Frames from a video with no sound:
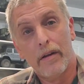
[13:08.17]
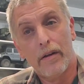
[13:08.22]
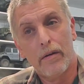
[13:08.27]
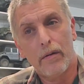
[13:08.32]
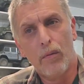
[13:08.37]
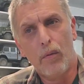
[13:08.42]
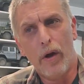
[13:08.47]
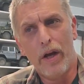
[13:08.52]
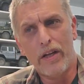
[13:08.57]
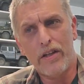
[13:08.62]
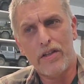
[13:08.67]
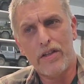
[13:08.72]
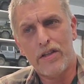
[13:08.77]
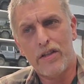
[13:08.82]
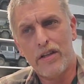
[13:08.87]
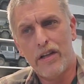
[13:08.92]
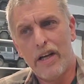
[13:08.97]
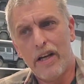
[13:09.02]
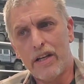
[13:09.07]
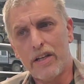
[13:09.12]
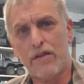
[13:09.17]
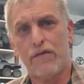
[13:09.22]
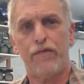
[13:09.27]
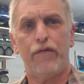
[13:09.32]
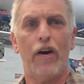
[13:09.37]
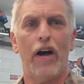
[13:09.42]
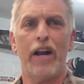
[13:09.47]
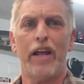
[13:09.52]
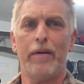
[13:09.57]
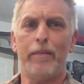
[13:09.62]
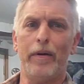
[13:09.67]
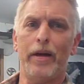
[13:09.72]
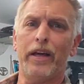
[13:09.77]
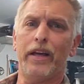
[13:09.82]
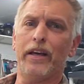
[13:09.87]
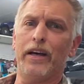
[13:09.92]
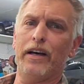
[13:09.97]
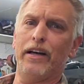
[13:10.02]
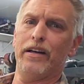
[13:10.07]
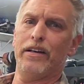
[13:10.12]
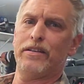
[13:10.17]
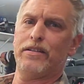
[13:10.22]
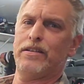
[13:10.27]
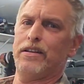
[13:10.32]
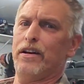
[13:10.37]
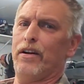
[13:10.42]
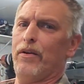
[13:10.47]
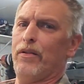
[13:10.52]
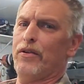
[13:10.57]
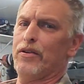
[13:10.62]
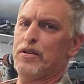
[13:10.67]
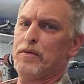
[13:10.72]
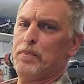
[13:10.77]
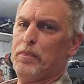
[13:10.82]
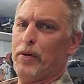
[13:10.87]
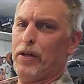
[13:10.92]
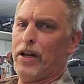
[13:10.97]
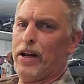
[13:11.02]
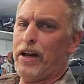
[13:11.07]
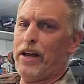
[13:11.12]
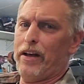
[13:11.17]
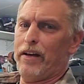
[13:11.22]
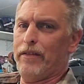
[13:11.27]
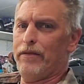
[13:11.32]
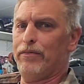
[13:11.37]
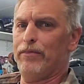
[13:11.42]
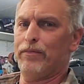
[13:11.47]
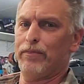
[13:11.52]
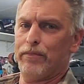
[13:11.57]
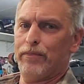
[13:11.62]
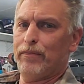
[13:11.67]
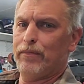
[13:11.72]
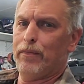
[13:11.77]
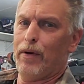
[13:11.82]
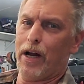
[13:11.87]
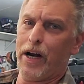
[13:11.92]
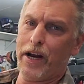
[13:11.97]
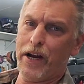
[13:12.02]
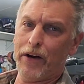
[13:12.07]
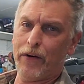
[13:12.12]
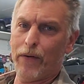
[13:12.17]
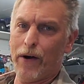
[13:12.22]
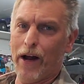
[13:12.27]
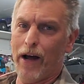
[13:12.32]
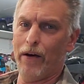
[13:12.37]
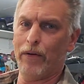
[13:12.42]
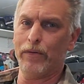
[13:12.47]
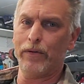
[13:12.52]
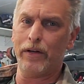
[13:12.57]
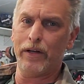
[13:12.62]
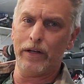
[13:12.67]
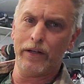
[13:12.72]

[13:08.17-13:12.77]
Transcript: Which is funny because, you know, there's plenty of money around,